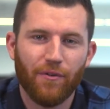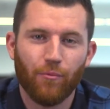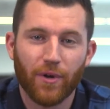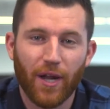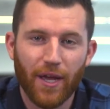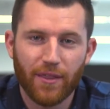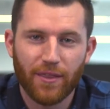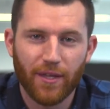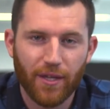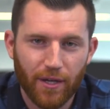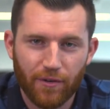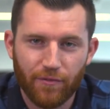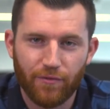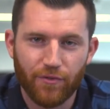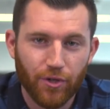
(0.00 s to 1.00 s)
When I think
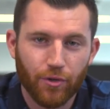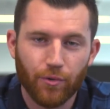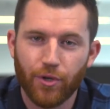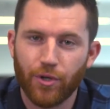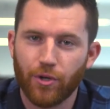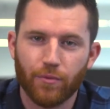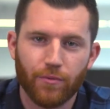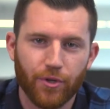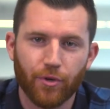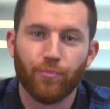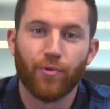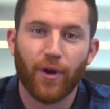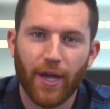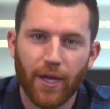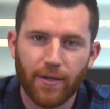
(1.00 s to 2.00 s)
of you and your
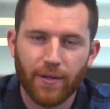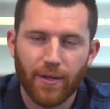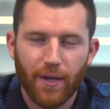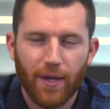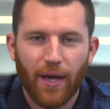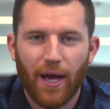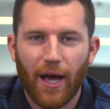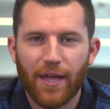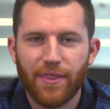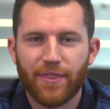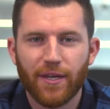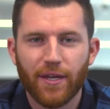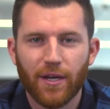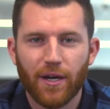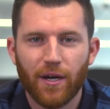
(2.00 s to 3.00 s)
brand, I
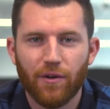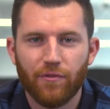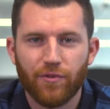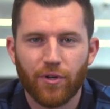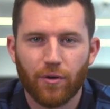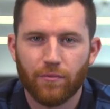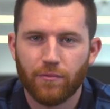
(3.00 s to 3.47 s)
think of,